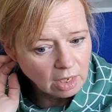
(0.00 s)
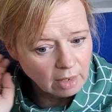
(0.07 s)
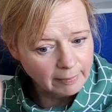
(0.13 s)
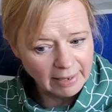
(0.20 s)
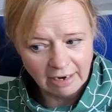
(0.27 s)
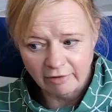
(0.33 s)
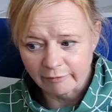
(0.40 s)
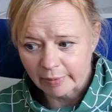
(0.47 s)
a
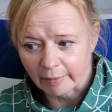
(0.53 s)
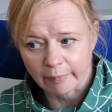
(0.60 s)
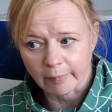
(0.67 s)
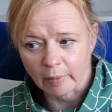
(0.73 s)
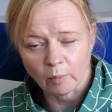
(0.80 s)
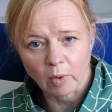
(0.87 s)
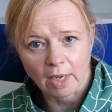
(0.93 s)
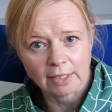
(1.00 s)
pair of
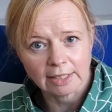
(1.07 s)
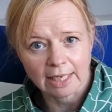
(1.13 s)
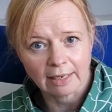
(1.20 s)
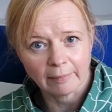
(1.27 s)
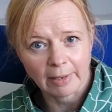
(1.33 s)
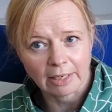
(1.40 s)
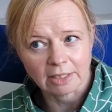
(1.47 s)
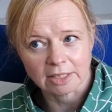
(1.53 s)
peppermint wide
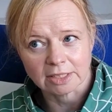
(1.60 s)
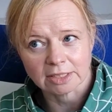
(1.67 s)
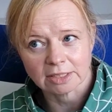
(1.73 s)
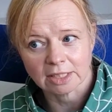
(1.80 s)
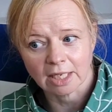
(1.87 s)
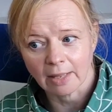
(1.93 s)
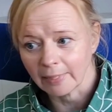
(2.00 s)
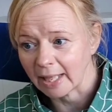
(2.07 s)
leg
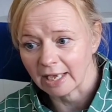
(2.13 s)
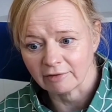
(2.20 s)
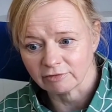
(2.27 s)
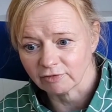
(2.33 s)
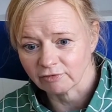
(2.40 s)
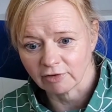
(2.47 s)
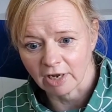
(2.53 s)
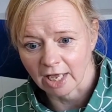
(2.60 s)
pants and they have
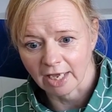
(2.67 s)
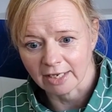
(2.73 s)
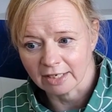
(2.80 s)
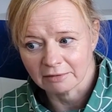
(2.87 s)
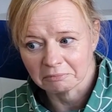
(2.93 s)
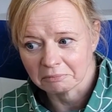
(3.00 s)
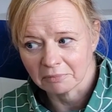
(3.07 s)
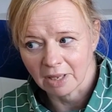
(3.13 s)
a
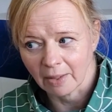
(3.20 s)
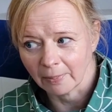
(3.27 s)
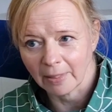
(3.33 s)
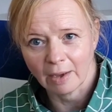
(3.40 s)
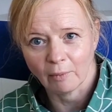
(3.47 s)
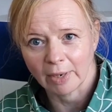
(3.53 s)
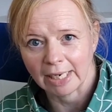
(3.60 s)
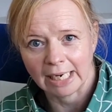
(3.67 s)
fly and
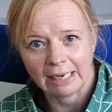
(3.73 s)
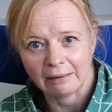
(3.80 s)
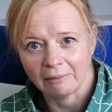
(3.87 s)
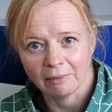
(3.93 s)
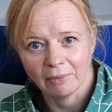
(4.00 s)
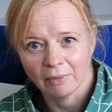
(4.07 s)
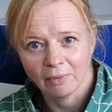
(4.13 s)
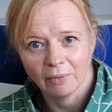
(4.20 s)
that went
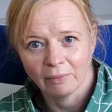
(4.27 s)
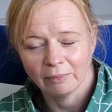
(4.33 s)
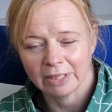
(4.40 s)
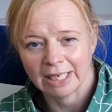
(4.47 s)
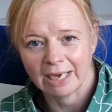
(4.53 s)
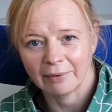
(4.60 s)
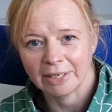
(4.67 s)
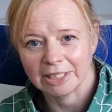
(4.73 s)
in
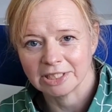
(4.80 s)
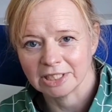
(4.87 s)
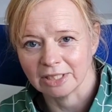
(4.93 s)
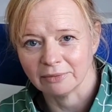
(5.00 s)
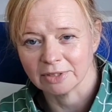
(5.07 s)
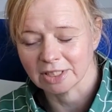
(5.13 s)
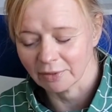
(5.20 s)
without issue.